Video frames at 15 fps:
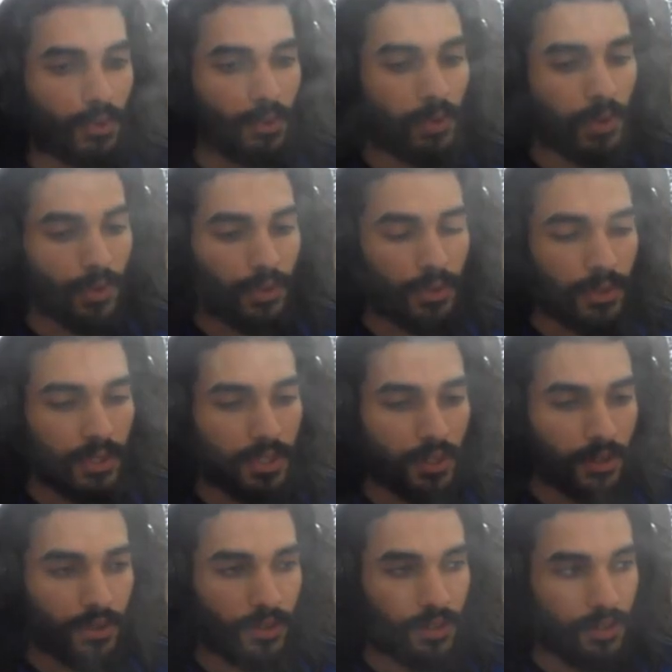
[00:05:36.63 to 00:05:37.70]
Well, you could
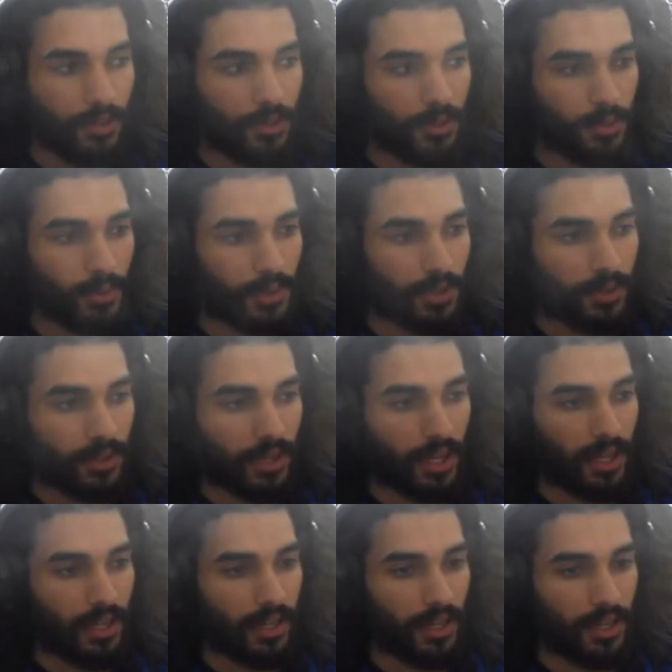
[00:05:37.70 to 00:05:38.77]
go to Nuka World
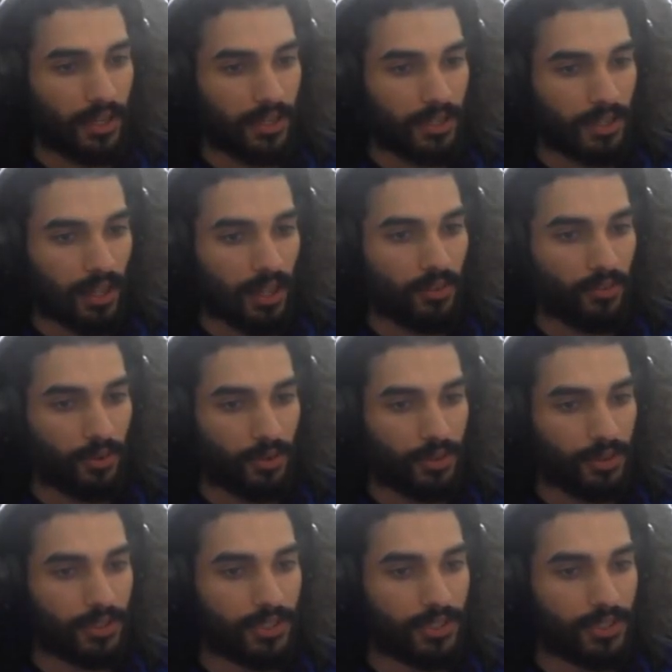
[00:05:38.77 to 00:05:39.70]
at any level. You